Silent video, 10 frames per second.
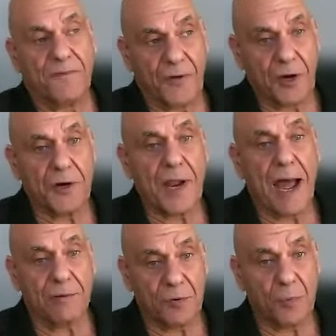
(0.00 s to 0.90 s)
figured
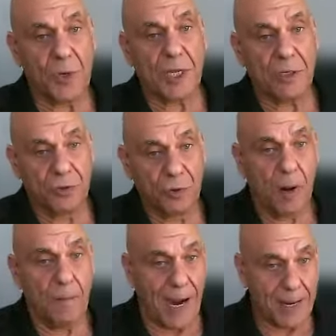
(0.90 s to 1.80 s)
out that we can do
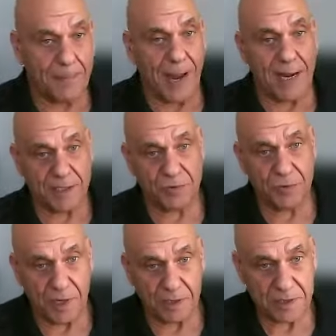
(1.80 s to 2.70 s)
a bypass to
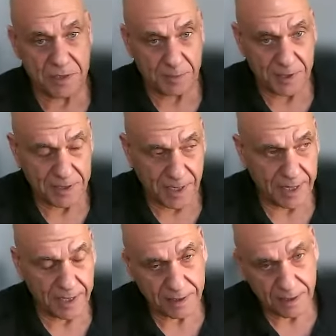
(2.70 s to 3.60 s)
the other septic
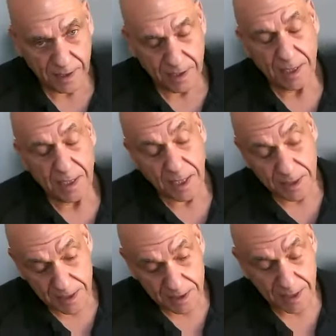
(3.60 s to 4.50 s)
tank it didn't.